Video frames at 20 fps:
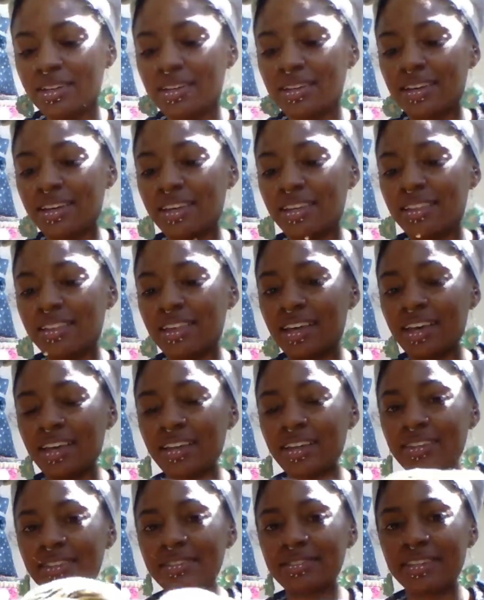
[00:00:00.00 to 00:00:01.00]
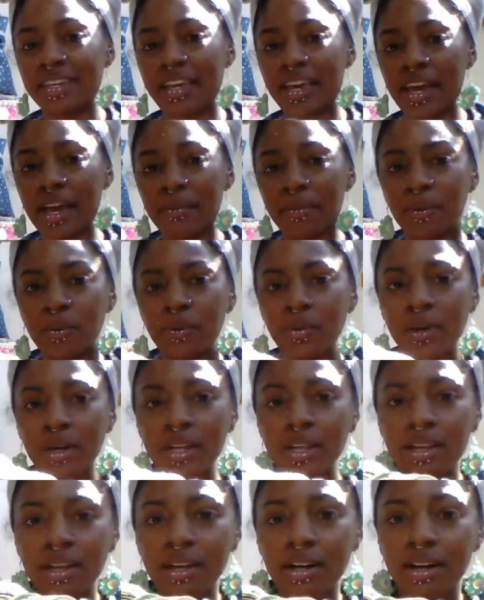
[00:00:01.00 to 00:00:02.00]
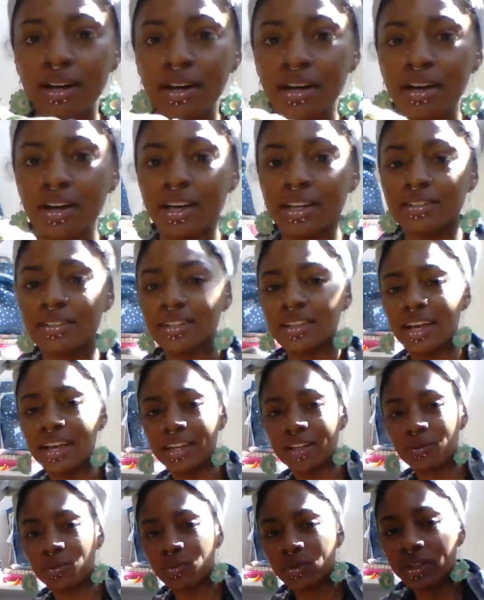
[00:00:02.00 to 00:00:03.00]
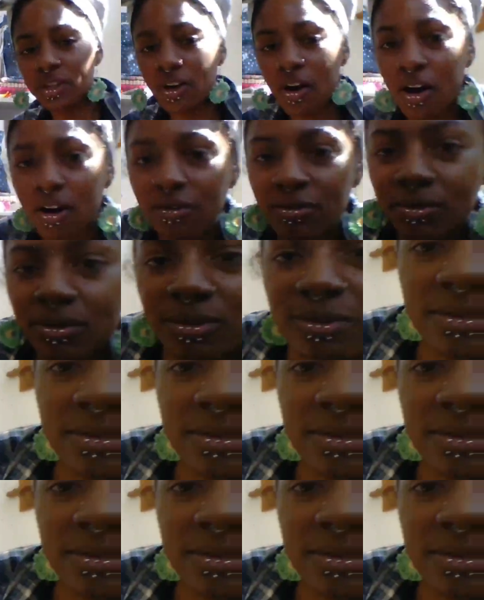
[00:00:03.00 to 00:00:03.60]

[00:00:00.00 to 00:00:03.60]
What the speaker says: And then this camel one. Is the lighting really awful?